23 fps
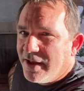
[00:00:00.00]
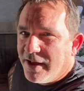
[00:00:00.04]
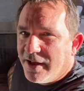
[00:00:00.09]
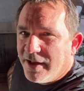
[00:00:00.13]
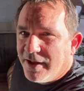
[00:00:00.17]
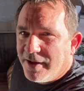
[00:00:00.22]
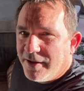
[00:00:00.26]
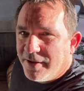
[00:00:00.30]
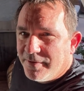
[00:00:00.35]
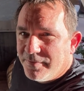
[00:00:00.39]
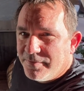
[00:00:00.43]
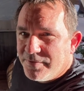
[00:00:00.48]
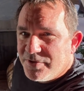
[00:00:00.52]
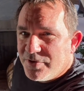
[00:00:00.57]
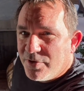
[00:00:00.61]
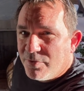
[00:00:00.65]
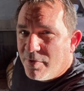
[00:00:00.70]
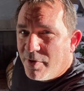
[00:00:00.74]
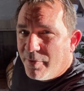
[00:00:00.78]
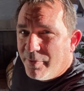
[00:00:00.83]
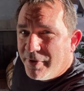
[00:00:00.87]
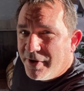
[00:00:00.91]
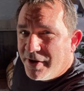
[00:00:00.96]
Uh,
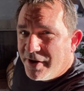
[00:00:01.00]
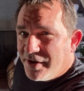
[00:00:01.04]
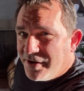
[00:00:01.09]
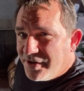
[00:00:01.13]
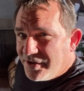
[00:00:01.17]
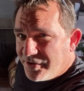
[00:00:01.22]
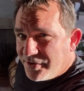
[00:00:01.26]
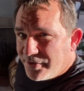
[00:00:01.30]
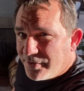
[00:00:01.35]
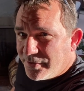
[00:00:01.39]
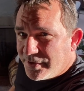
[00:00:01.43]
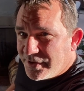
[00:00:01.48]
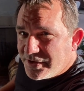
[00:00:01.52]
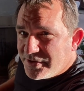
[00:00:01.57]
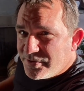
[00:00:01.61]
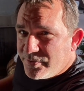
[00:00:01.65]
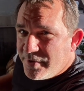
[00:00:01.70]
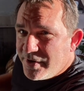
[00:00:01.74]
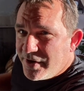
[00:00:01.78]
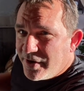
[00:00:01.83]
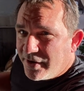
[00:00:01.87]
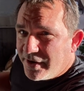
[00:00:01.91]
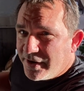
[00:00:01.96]
so what we're going to do is
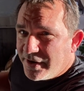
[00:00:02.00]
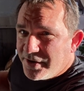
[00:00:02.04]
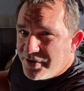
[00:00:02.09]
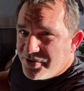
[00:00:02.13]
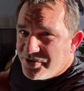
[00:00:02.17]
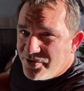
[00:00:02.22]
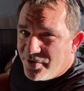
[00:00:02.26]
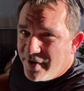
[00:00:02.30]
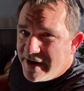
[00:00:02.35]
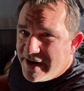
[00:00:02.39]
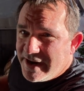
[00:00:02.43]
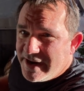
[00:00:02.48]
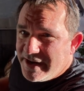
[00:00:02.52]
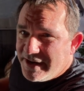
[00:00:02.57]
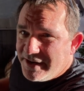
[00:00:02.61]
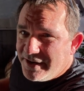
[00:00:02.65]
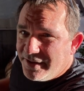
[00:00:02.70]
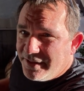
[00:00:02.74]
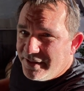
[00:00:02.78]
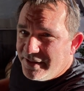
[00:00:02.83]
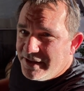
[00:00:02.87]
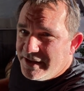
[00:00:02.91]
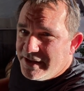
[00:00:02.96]
we are going to
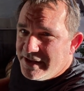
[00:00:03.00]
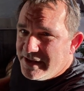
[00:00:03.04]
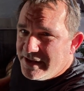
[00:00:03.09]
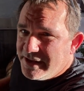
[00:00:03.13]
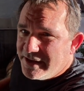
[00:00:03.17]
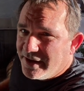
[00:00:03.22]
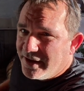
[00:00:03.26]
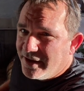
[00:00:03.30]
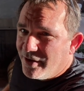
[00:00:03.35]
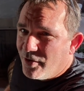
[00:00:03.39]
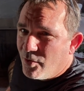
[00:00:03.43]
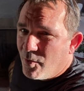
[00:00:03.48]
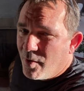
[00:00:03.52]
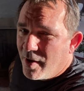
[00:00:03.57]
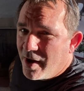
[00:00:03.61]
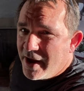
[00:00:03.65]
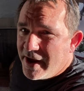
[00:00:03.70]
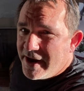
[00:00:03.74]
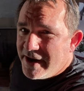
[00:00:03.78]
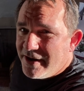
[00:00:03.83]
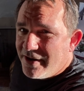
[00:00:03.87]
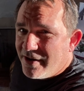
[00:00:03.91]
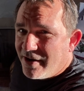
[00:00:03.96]
drain the uh,
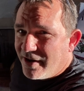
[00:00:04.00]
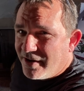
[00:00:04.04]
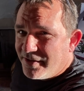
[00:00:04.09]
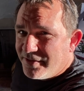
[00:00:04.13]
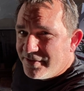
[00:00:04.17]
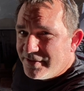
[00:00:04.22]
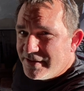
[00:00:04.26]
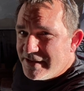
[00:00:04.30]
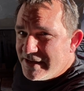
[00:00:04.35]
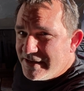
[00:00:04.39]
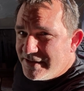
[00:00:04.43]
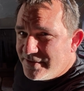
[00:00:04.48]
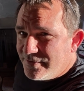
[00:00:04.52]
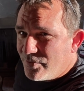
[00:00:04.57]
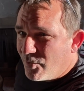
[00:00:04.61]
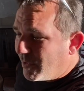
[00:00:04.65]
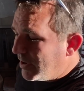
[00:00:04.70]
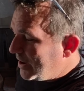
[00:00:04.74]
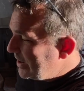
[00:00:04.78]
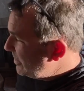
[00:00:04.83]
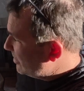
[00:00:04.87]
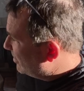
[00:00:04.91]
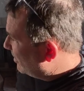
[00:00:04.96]
wine, the
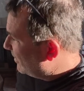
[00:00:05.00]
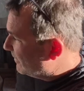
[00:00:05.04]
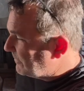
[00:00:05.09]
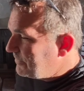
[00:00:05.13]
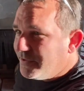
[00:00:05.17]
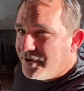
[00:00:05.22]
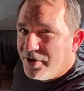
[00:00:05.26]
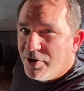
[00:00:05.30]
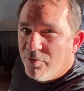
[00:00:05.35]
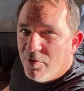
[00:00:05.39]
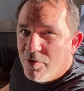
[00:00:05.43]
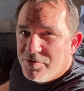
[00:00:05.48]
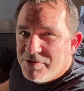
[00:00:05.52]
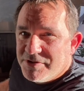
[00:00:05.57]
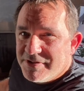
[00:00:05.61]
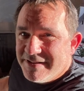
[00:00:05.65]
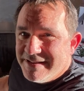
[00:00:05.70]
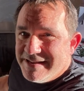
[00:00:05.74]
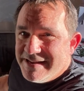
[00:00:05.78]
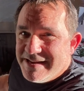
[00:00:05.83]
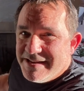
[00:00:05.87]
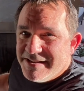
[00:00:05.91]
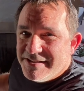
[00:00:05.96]
wine off the
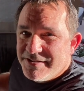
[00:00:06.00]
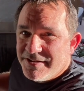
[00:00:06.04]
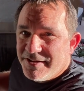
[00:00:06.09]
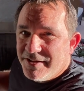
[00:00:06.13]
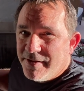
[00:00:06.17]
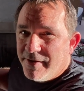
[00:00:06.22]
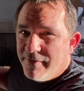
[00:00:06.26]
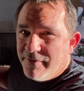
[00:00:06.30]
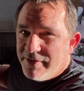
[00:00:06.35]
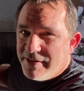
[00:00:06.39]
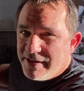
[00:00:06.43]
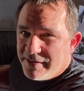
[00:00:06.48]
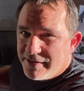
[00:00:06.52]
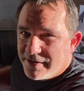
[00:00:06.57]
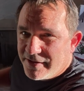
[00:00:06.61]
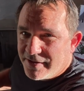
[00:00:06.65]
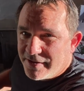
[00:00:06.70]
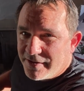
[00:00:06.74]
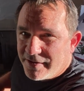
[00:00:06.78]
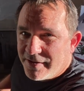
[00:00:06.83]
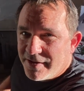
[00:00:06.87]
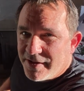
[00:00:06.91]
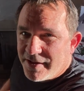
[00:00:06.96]
gross lees, so that everything,
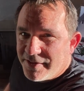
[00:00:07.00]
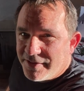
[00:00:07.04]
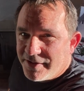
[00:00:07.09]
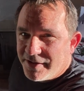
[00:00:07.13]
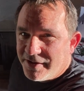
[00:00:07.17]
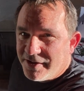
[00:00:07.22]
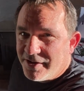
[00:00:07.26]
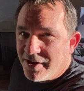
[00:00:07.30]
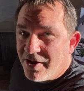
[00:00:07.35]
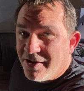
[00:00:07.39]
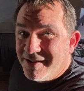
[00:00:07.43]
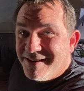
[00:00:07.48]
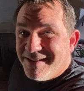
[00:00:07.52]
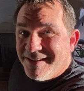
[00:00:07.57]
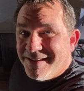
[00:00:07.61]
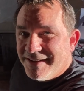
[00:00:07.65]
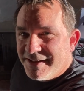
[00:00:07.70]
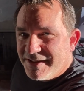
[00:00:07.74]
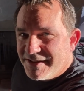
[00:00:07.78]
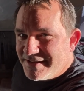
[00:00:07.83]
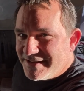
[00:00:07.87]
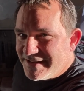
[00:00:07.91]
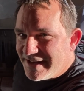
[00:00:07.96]
the, the gunk
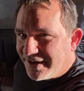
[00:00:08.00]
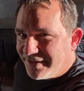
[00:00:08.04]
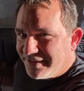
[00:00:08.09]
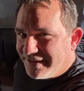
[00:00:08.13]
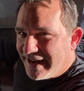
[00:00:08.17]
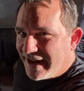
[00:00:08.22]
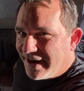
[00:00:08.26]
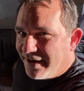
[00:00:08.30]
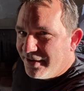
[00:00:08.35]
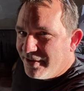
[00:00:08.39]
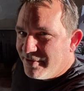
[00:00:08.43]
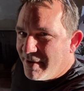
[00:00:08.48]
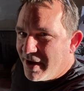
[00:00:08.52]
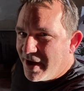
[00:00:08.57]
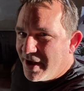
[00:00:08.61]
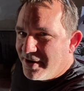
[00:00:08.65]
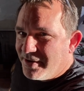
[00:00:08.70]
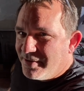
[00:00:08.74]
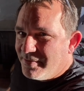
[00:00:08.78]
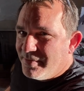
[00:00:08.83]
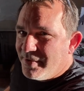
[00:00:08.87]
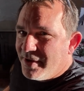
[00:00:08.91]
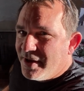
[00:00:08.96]
that's settled down to the
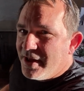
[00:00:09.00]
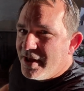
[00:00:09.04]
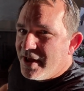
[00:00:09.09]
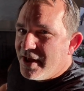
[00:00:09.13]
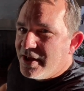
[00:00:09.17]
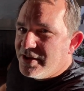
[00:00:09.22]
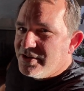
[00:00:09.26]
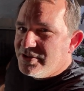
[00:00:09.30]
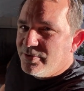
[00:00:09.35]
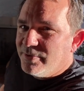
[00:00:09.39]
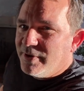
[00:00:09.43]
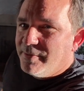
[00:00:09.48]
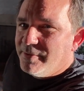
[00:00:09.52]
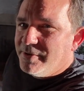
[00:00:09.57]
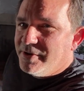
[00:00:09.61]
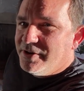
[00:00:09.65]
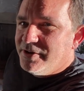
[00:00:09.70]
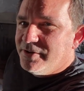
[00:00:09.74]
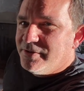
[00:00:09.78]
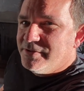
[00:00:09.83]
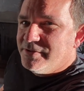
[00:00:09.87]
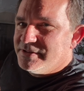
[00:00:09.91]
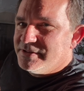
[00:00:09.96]
bottom. So what I'm
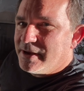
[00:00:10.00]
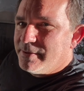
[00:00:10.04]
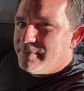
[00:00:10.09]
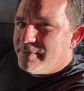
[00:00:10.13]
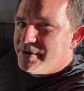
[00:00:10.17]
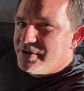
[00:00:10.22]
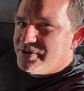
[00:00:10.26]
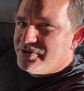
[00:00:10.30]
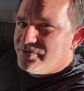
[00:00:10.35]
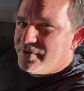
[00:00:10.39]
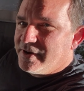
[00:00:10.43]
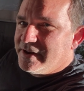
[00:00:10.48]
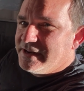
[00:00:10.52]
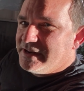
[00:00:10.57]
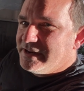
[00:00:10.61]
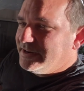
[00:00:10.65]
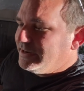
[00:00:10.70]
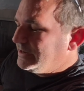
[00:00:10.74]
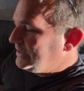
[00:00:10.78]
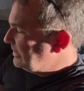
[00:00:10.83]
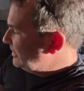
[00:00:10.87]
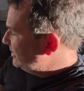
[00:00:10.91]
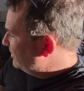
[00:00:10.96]
going to I'm going to drain
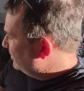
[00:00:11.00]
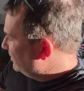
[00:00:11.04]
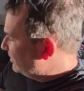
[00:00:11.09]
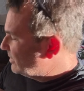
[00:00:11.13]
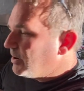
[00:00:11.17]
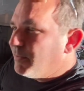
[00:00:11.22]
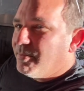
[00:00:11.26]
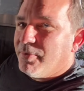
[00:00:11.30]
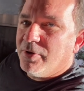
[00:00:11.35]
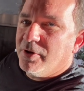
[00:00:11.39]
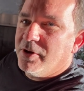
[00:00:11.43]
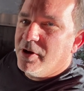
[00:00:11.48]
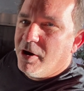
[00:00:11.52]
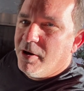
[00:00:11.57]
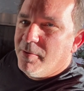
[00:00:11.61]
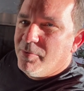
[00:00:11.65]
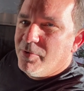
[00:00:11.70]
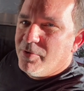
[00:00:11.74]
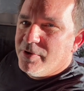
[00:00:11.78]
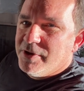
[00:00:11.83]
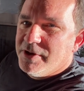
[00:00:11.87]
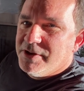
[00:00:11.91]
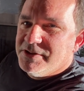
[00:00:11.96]
it into a couple of
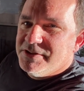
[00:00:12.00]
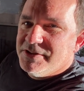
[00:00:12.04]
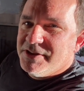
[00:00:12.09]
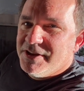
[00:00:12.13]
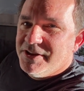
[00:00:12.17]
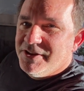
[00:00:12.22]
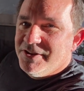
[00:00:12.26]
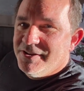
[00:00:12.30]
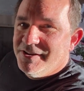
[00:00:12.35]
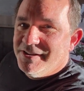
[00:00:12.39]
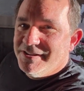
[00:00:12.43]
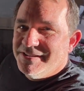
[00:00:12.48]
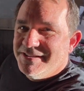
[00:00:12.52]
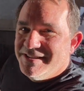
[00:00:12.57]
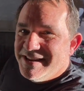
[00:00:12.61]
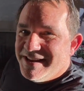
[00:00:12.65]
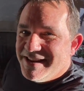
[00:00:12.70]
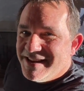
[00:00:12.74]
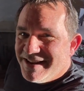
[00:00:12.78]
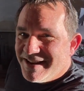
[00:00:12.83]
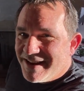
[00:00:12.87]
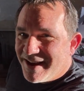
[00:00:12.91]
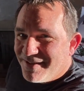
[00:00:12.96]
carboys. You can
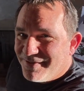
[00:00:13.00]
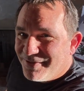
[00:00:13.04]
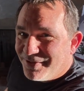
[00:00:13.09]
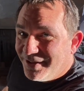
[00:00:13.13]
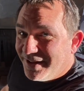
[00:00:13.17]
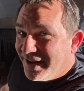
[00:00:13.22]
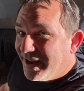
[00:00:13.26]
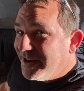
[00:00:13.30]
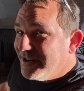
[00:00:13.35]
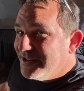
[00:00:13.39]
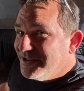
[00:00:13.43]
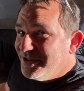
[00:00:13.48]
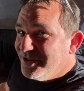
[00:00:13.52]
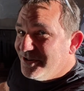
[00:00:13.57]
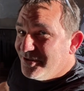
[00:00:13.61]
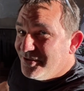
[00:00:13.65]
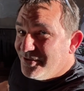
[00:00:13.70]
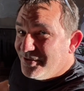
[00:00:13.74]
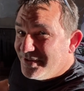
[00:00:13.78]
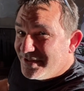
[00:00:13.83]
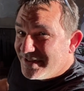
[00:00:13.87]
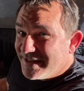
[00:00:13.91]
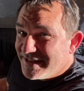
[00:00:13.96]
see I've only got
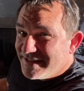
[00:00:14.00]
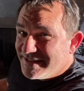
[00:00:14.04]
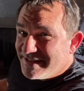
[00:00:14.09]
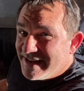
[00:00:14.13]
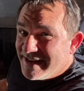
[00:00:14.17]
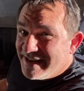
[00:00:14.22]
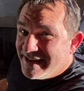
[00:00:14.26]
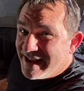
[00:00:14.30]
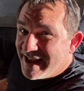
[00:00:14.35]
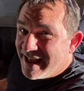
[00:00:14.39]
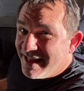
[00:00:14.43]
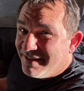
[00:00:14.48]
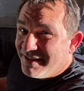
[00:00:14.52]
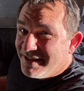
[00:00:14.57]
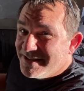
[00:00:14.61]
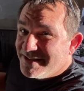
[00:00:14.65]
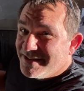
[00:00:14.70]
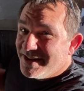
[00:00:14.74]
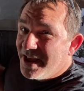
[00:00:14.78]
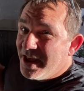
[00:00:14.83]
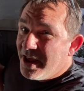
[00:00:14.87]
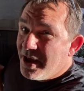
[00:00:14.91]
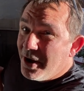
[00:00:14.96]
two, so that's 10 gallons.